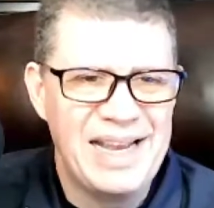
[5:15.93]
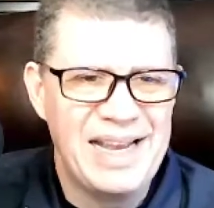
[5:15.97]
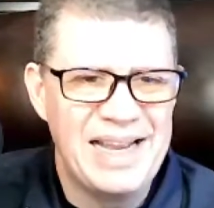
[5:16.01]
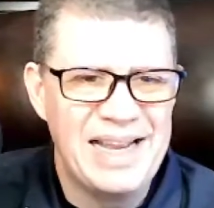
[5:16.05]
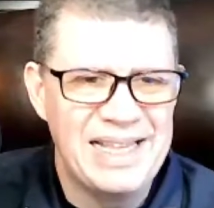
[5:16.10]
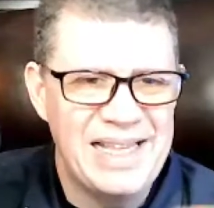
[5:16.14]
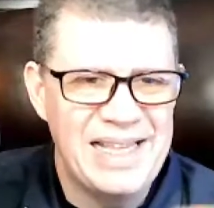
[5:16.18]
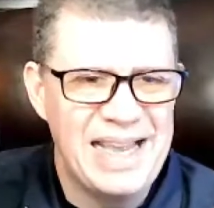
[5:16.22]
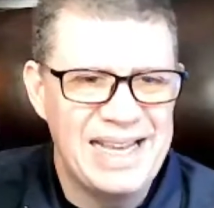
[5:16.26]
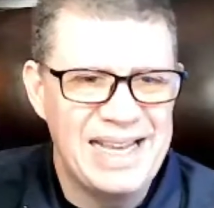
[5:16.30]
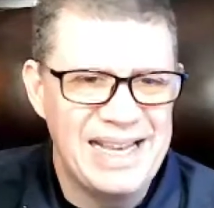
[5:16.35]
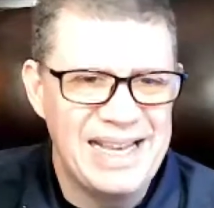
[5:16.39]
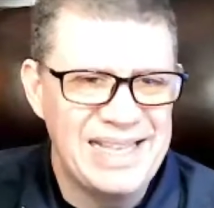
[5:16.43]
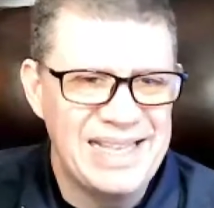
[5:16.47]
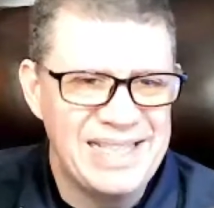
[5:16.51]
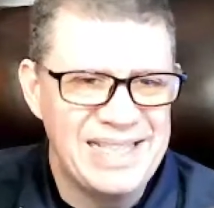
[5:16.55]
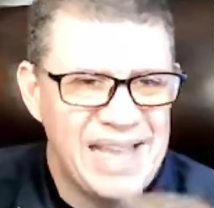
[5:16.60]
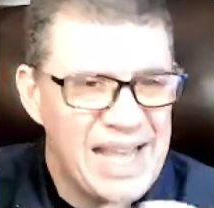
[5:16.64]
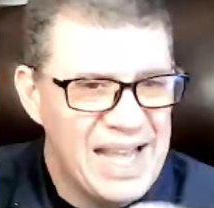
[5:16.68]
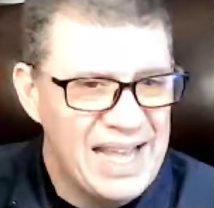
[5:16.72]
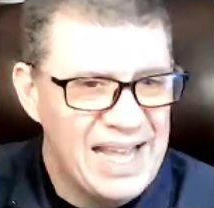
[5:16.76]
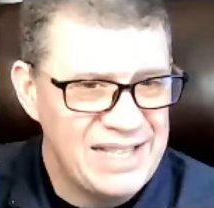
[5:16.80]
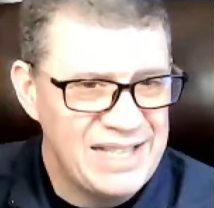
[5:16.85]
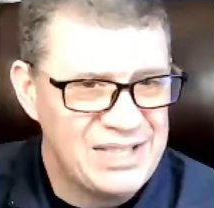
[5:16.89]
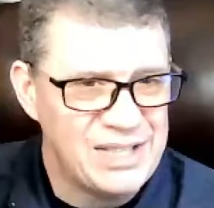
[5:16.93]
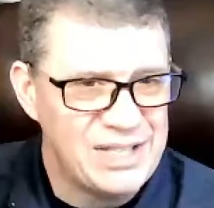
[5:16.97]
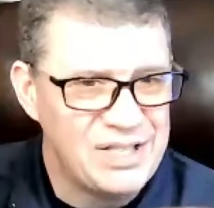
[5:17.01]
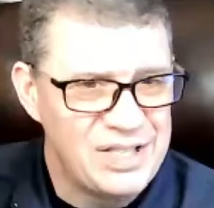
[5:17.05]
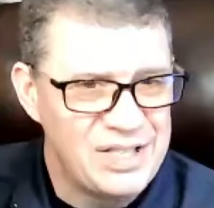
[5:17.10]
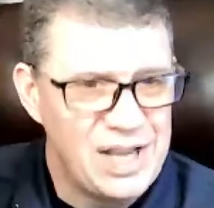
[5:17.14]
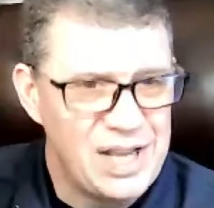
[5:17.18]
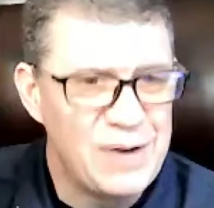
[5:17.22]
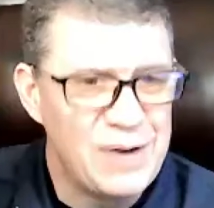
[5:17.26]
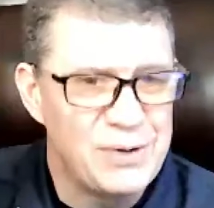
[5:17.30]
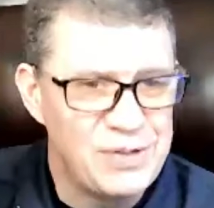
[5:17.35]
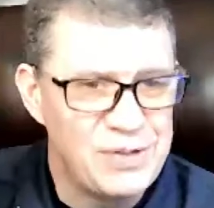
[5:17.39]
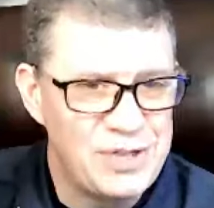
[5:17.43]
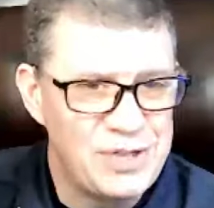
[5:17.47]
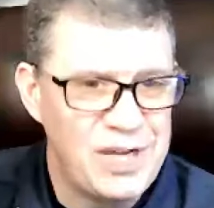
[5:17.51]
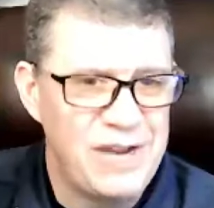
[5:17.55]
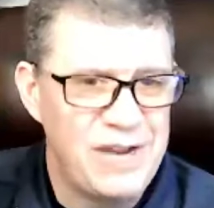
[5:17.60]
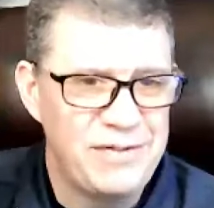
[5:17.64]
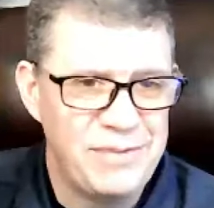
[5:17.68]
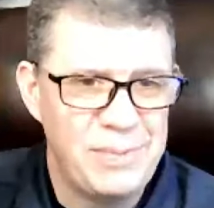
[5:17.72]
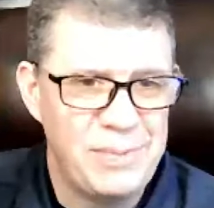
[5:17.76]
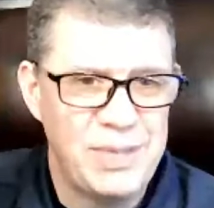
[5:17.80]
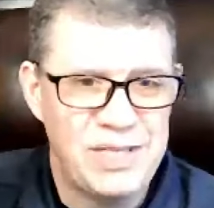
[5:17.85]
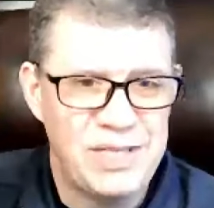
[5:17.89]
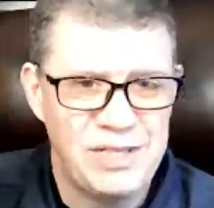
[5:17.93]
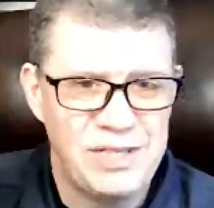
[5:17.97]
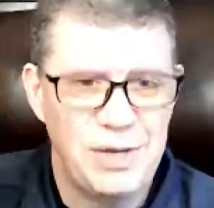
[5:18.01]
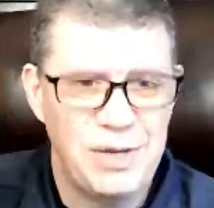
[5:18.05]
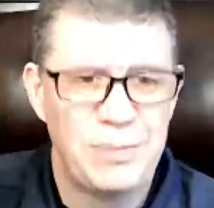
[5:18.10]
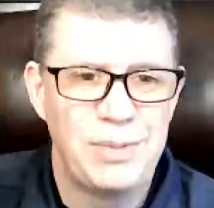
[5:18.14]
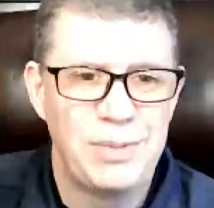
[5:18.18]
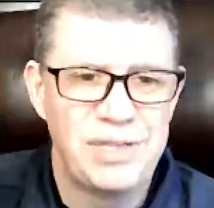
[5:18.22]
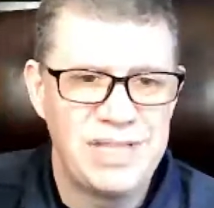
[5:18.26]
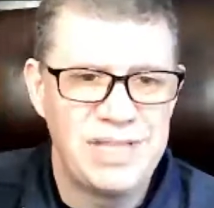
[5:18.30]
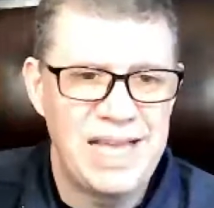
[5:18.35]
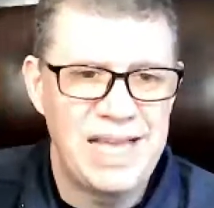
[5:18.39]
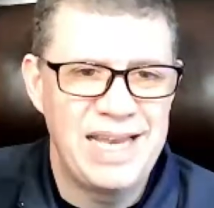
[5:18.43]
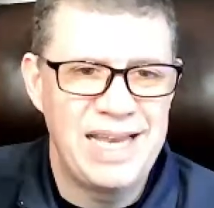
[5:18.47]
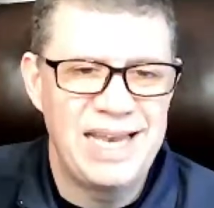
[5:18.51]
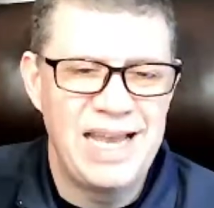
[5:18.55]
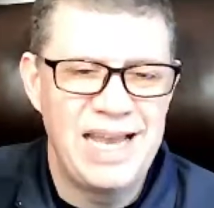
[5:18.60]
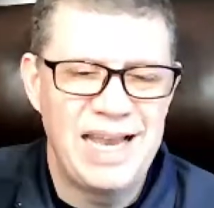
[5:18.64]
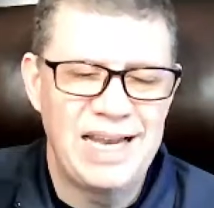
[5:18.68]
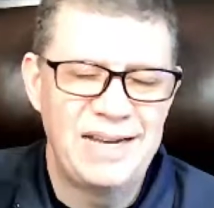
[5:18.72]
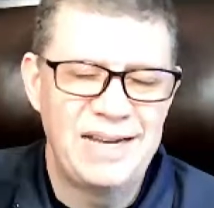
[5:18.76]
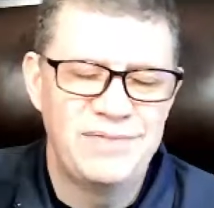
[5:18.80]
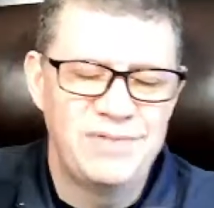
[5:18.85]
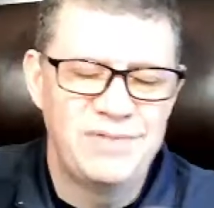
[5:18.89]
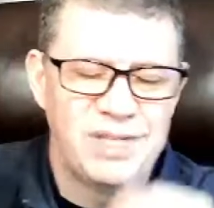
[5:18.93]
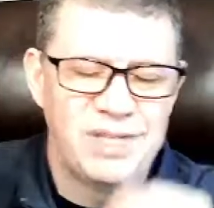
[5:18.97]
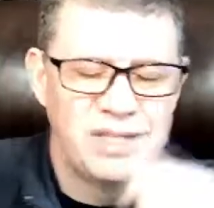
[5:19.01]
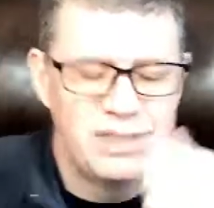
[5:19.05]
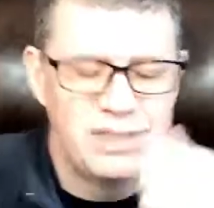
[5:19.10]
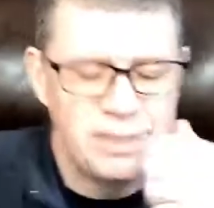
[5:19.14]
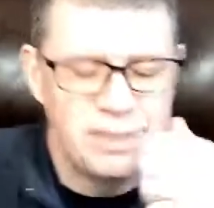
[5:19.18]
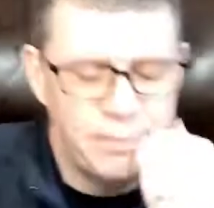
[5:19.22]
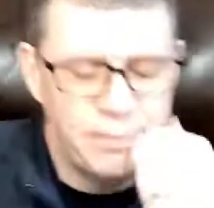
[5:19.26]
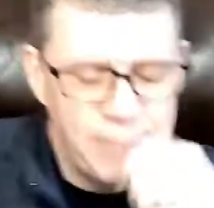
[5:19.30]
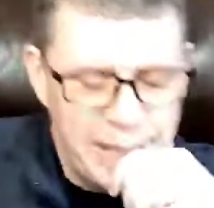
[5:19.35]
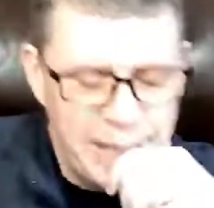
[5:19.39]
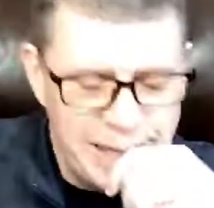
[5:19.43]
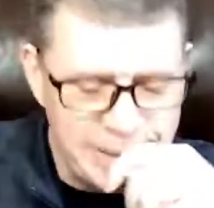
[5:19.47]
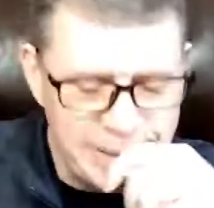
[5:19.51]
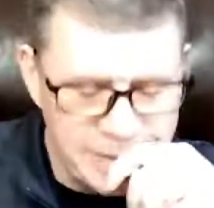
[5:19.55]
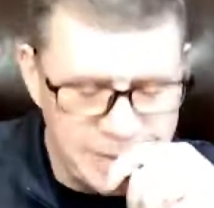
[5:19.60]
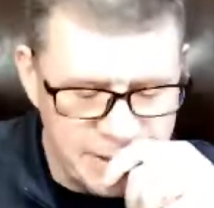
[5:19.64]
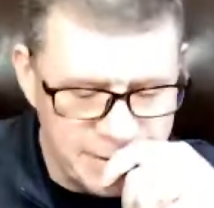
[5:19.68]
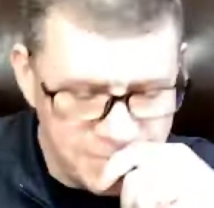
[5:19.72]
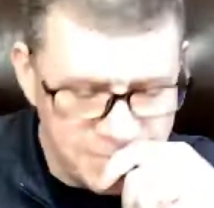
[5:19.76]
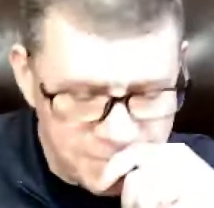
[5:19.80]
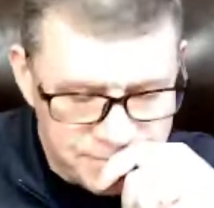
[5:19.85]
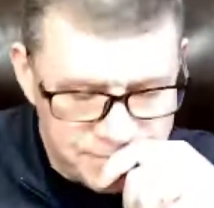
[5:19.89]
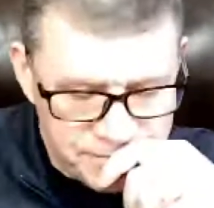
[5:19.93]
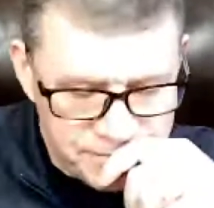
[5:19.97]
It's a subtle shift, but it's almost that negative to positive.